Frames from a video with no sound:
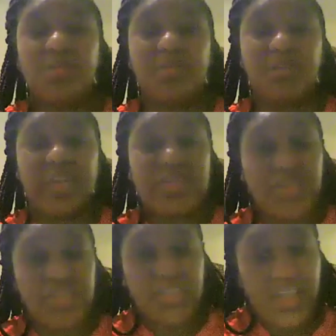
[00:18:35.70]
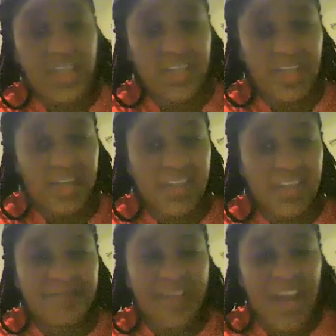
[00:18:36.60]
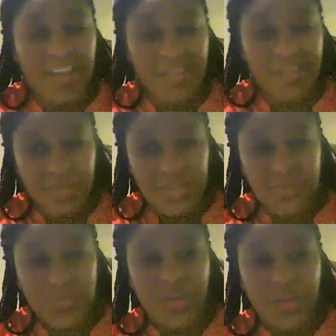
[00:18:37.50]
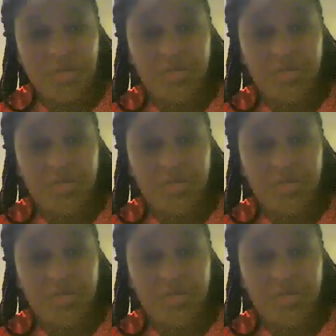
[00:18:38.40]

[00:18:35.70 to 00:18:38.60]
getting in an environment where